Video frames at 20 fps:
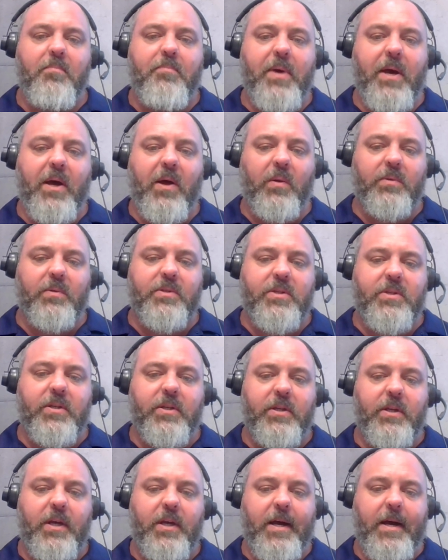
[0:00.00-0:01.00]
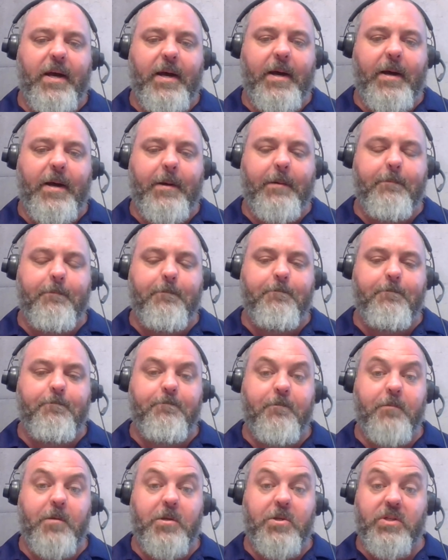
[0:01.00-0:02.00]
Belt, um,
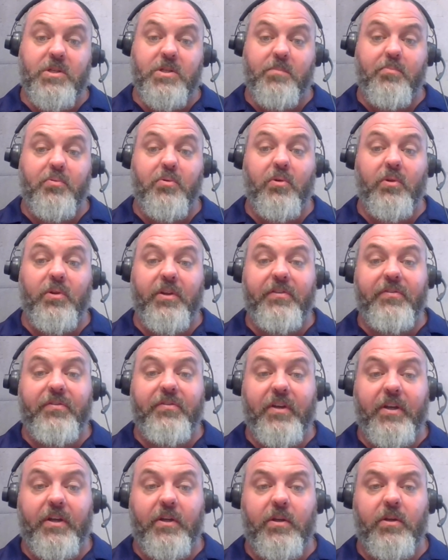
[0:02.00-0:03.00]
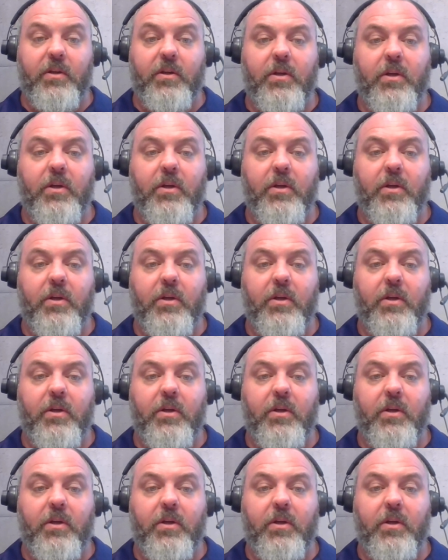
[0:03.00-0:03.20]
which is a prolific